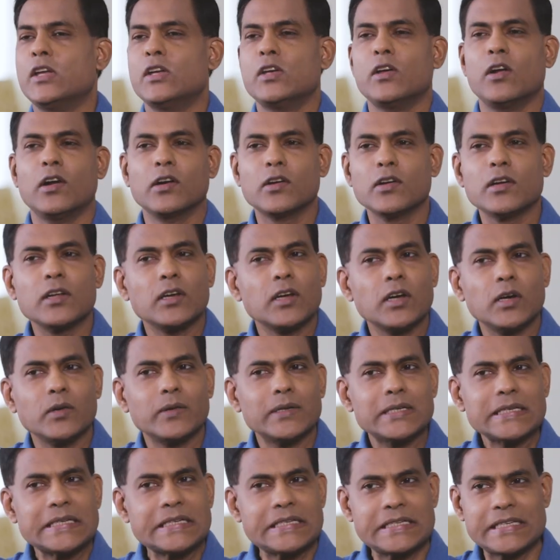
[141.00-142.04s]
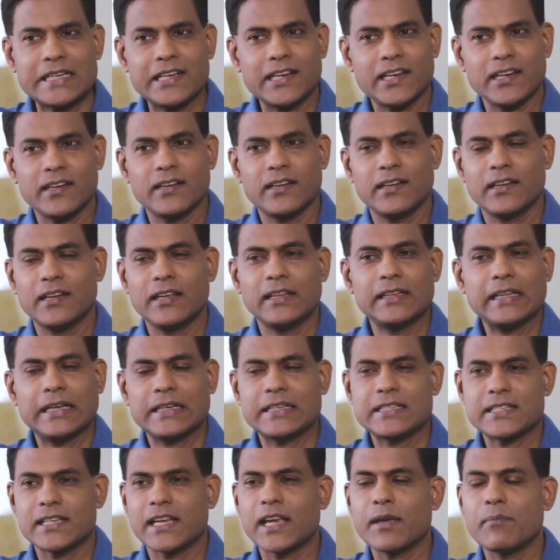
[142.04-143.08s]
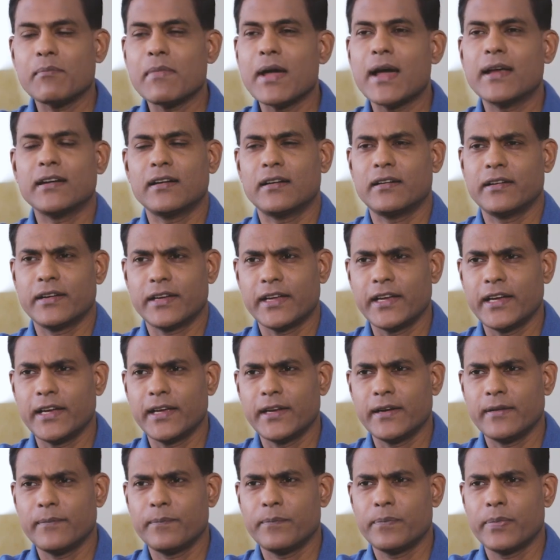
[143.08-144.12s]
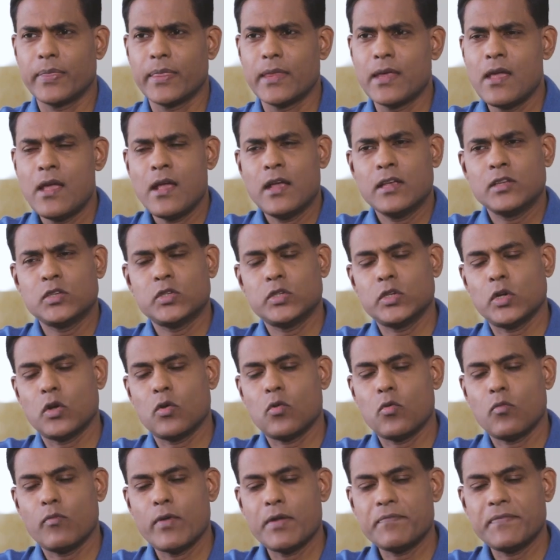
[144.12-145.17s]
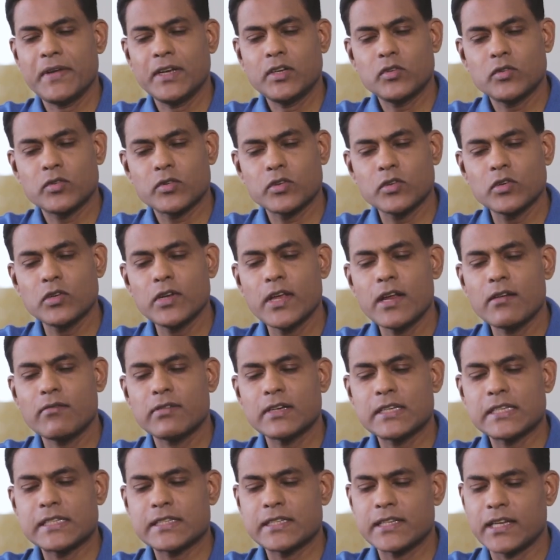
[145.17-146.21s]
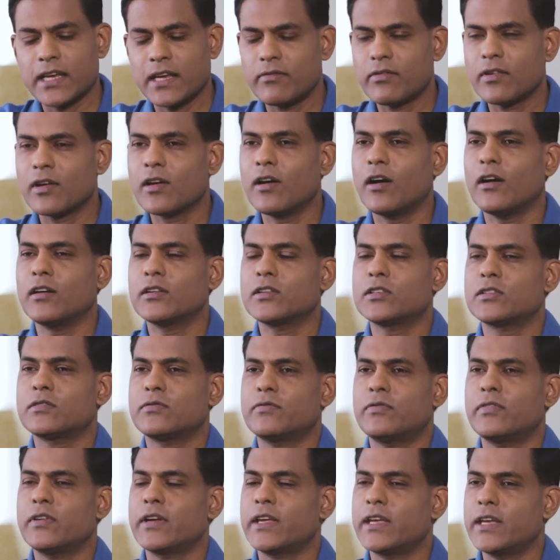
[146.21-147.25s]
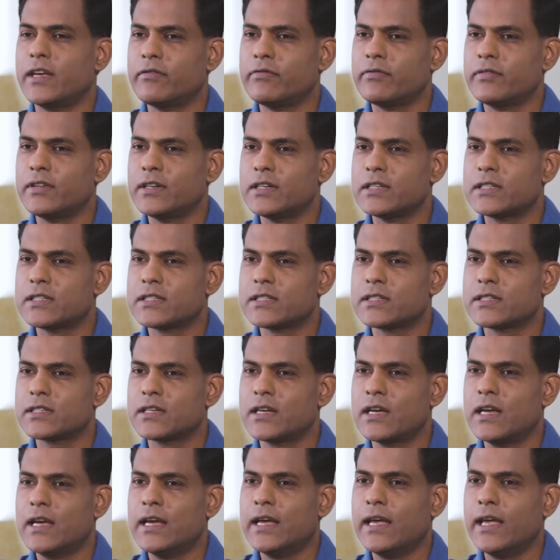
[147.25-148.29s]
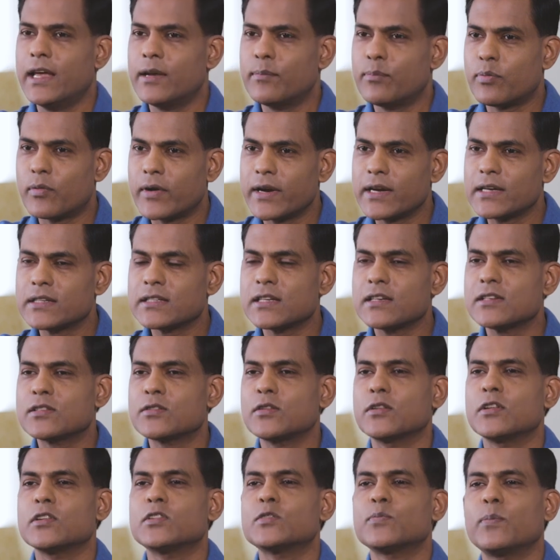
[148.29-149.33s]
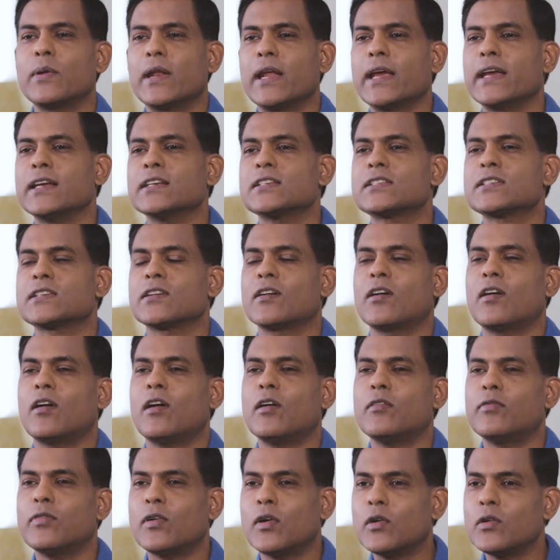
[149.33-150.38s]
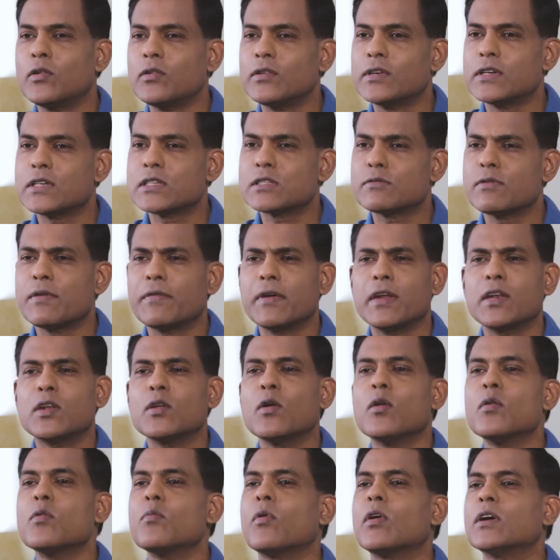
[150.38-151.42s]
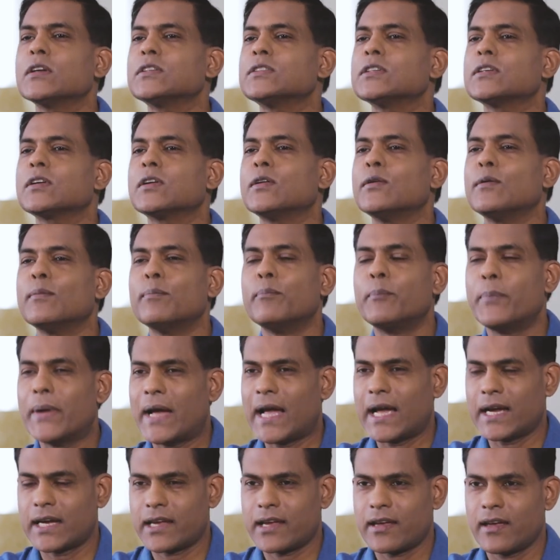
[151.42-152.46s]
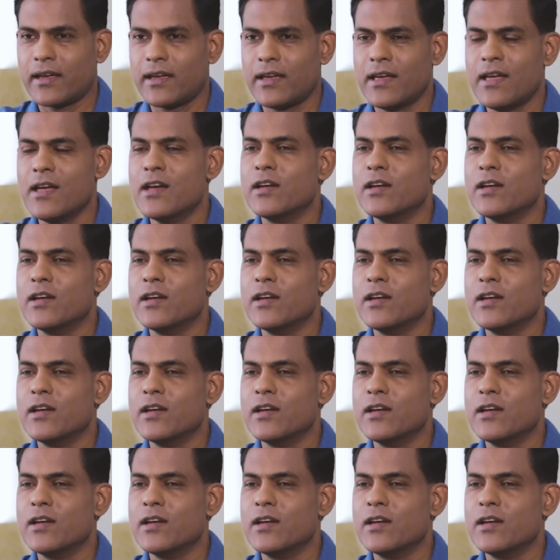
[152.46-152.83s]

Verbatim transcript: you're not going to go and sin in that same manner again so when we truly receive god's forgiveness it brings us to this place of wholeness where we don't want to go back